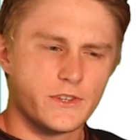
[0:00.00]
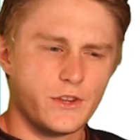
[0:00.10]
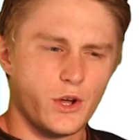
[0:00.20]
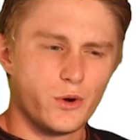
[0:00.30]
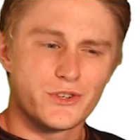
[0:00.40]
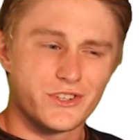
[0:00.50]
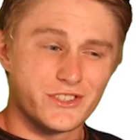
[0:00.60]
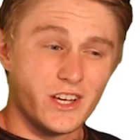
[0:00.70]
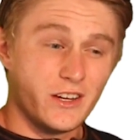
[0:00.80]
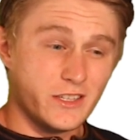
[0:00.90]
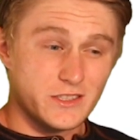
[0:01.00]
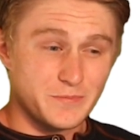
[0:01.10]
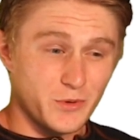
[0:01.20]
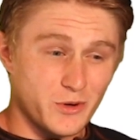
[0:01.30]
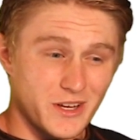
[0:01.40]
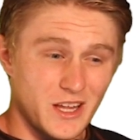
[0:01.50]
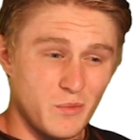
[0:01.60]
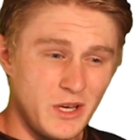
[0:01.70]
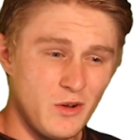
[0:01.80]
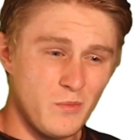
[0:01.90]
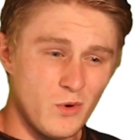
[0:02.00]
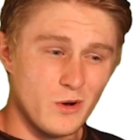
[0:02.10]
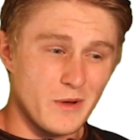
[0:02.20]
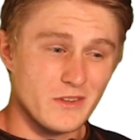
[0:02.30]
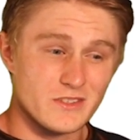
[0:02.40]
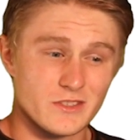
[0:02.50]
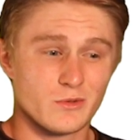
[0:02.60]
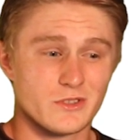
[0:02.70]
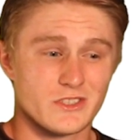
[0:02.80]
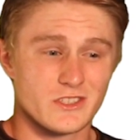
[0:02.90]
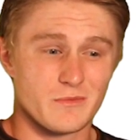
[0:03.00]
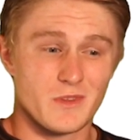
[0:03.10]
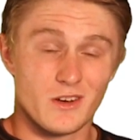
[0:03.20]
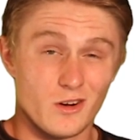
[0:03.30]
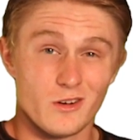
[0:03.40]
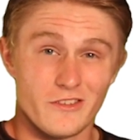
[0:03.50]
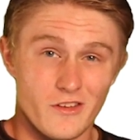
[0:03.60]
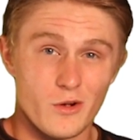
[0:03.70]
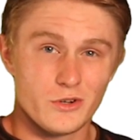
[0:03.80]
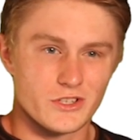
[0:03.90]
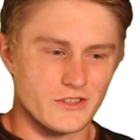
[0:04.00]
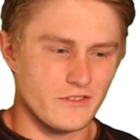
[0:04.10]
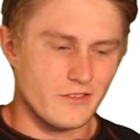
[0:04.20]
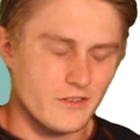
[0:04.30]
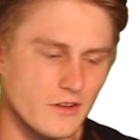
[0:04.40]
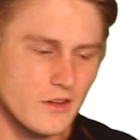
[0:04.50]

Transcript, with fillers: of the ocean is unexplored, and we know more about the solar system than Earth's oceans.